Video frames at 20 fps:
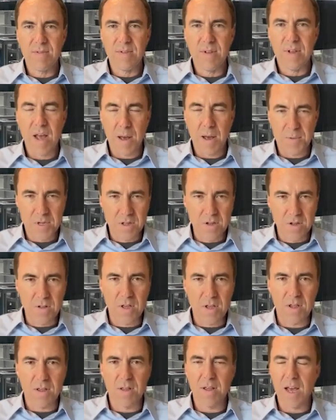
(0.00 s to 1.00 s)

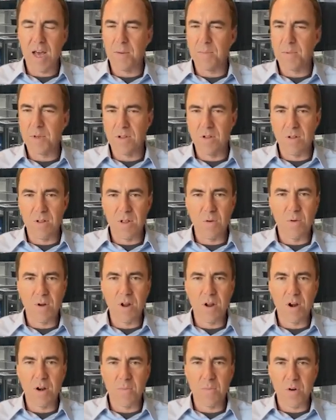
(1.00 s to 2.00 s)
Absolutely.
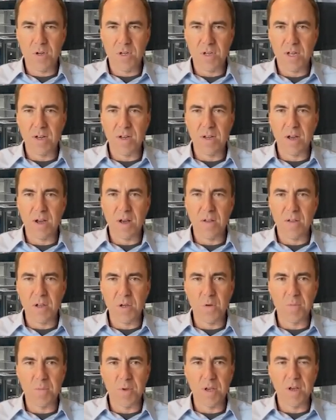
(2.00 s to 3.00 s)
100%. This
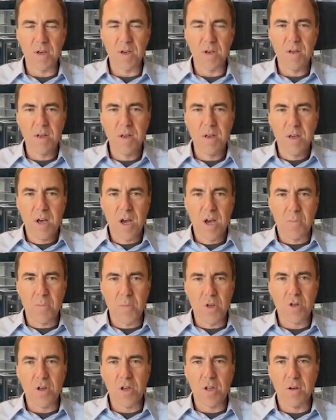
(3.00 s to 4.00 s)
will be a
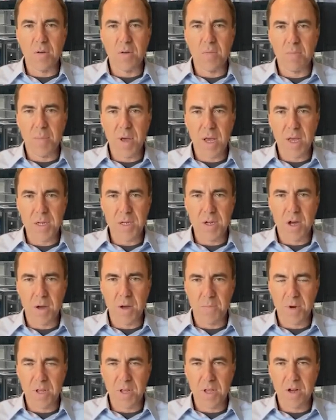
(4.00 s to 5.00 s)
Michigan-based
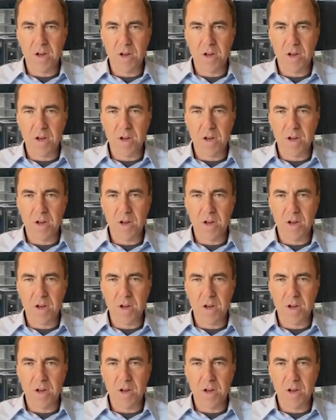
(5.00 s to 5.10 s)
company and a